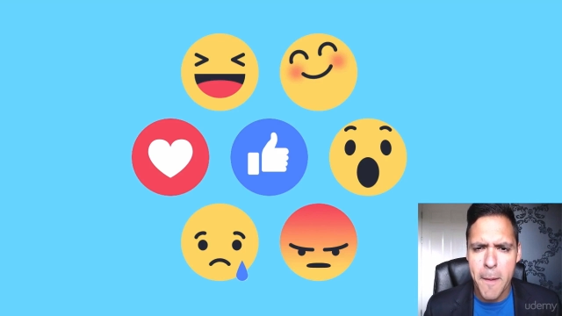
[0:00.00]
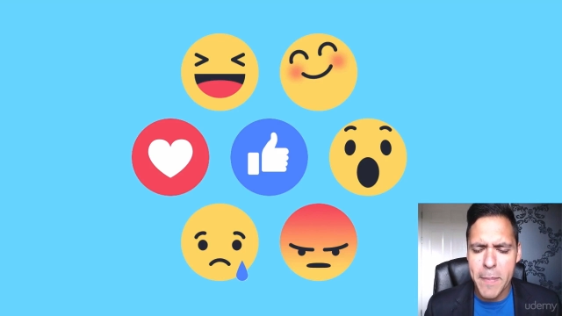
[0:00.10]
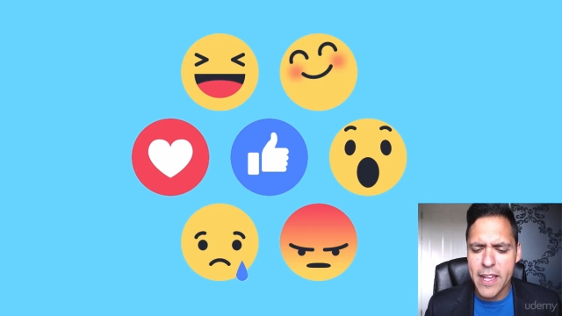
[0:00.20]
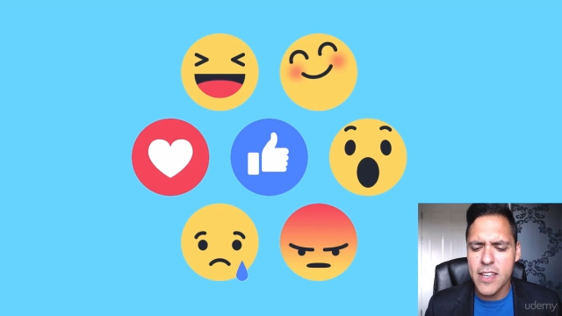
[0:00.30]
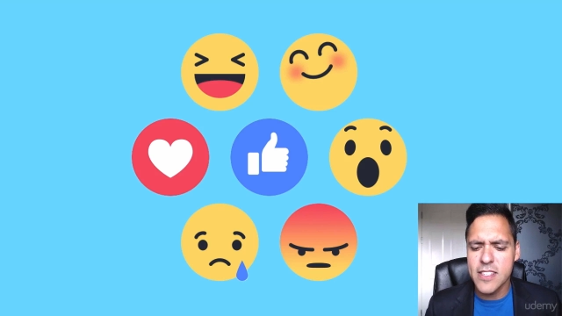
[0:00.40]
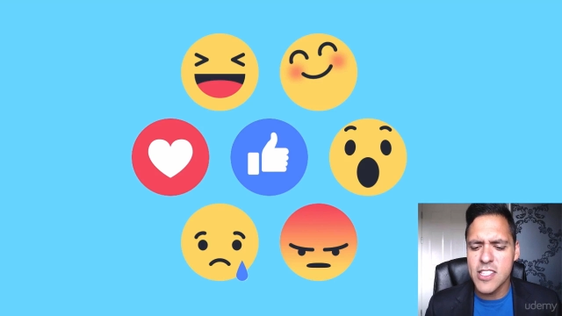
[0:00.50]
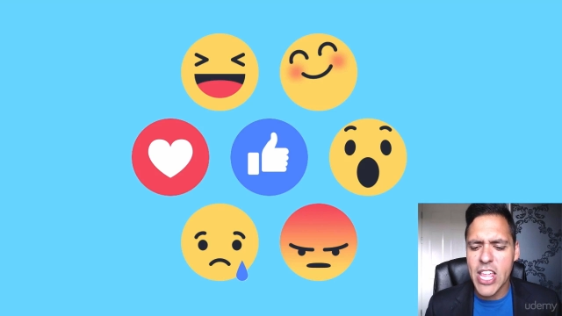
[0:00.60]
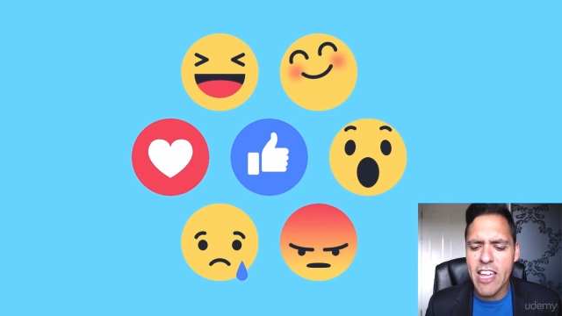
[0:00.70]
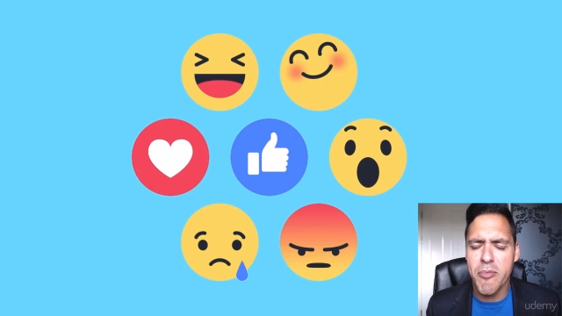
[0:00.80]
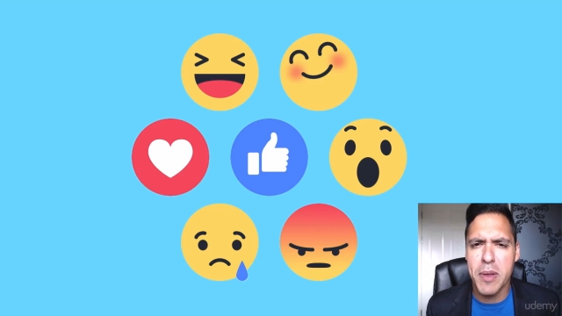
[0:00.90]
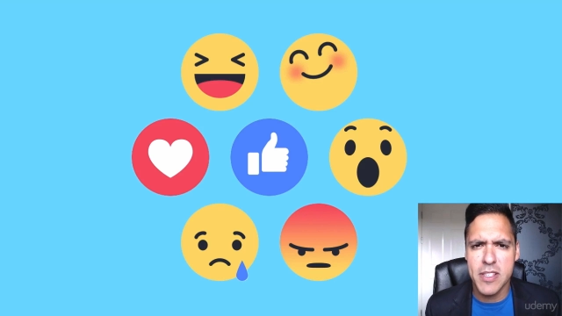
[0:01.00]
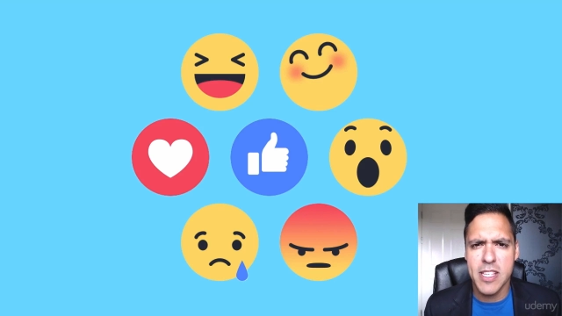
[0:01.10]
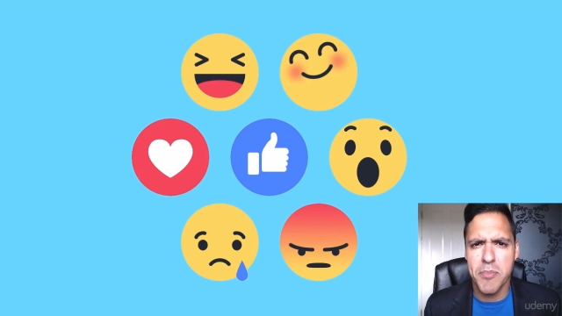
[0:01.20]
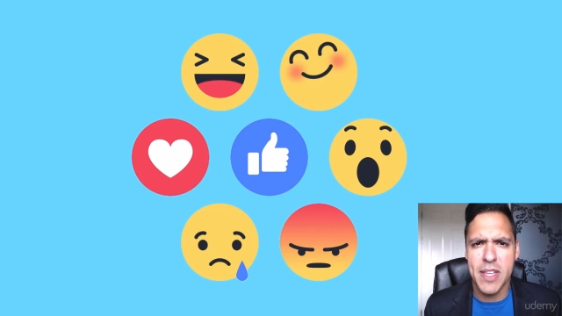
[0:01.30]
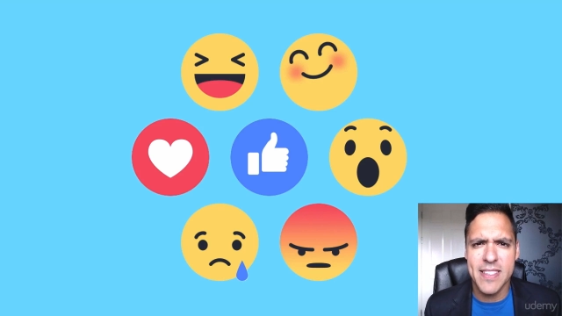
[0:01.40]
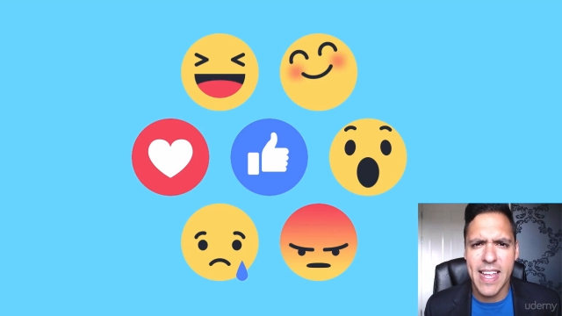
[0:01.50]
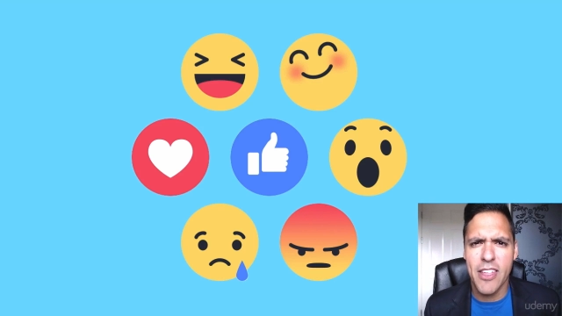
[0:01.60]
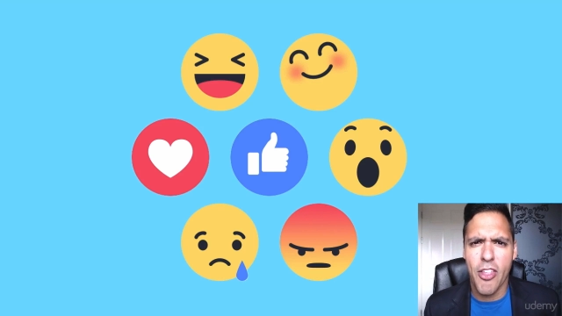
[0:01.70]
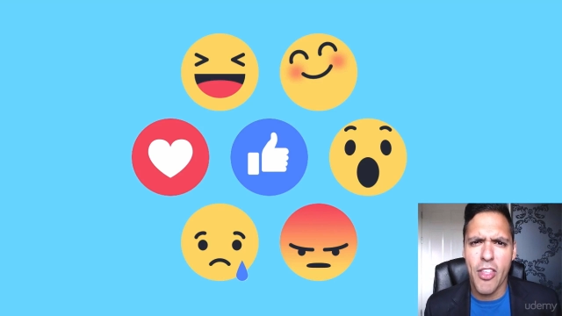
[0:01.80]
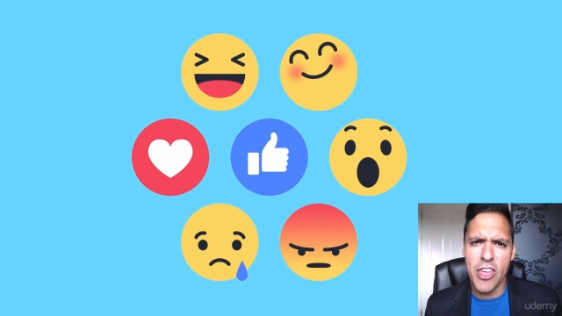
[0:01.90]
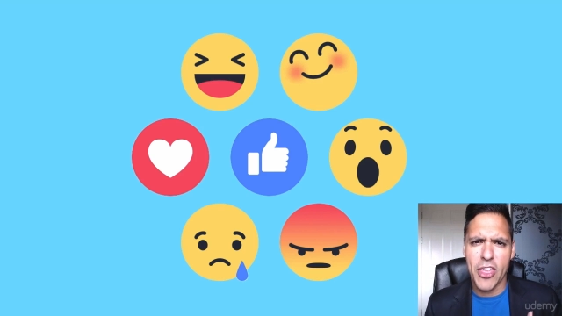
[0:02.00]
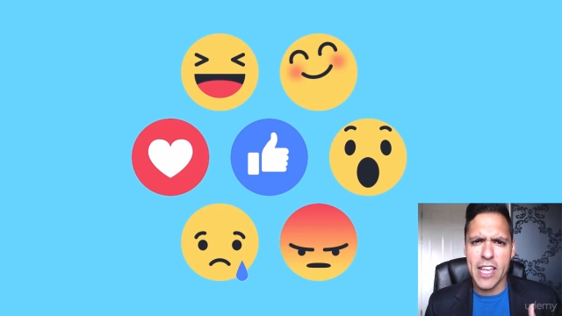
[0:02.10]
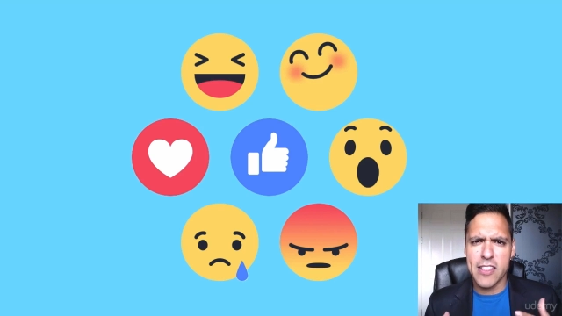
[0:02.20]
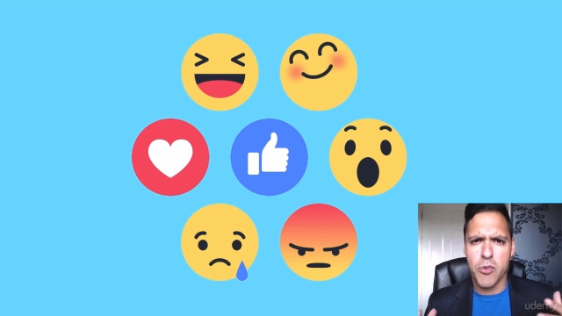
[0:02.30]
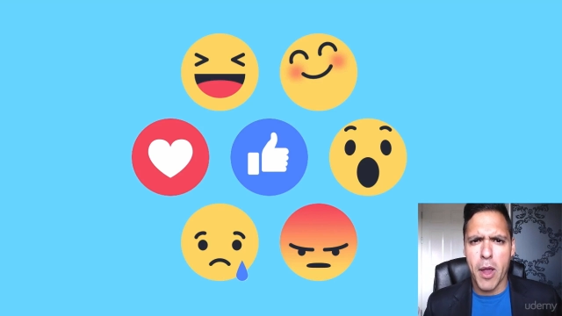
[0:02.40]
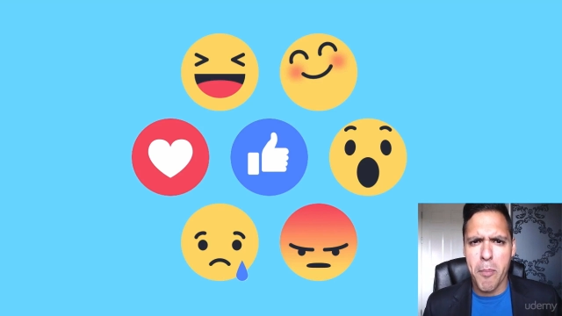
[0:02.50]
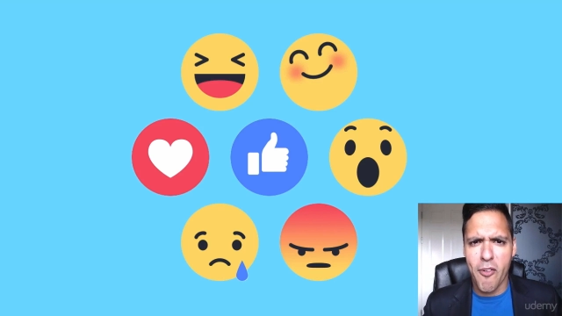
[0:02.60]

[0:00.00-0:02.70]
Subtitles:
because they've put something together they think is quite